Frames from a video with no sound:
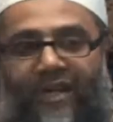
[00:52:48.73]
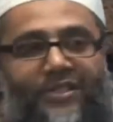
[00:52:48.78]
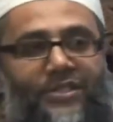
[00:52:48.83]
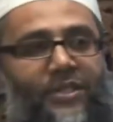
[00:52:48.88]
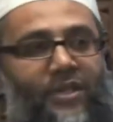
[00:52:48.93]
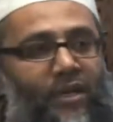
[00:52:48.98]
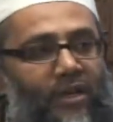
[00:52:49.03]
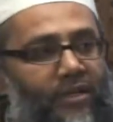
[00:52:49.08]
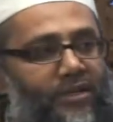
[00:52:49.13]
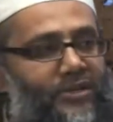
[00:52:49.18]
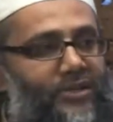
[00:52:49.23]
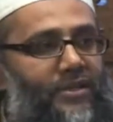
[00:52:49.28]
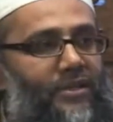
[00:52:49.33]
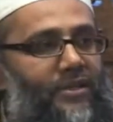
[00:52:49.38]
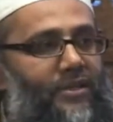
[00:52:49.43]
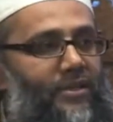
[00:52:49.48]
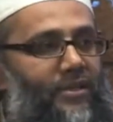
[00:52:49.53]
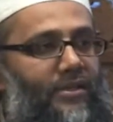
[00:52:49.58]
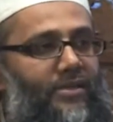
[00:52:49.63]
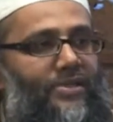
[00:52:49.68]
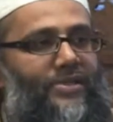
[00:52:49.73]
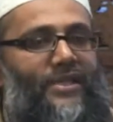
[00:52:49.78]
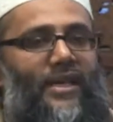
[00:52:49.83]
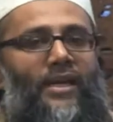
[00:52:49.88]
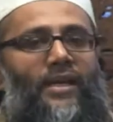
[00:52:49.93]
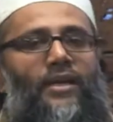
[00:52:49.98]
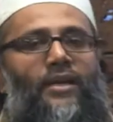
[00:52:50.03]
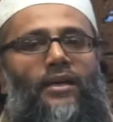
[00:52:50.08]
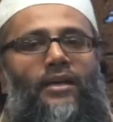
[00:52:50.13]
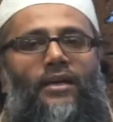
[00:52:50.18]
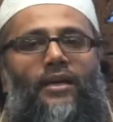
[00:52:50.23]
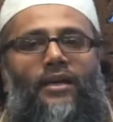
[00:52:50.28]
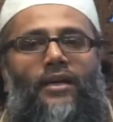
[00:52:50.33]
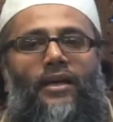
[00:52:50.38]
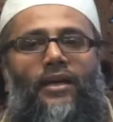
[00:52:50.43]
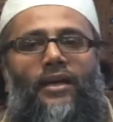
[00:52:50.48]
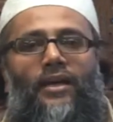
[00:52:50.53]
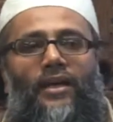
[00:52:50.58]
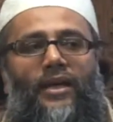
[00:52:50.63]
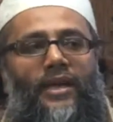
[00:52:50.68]
of our scholars say
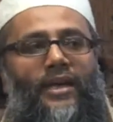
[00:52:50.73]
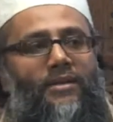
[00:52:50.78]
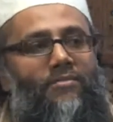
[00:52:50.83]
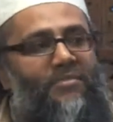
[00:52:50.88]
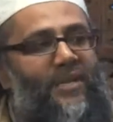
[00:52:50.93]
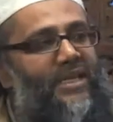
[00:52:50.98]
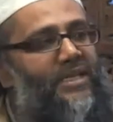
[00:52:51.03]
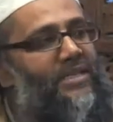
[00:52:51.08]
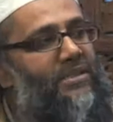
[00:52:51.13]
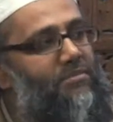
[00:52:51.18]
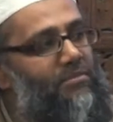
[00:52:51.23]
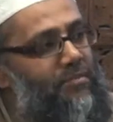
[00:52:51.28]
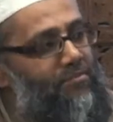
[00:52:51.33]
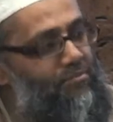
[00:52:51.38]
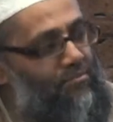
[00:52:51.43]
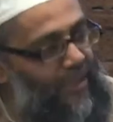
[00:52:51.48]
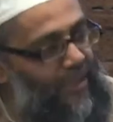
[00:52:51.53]
it means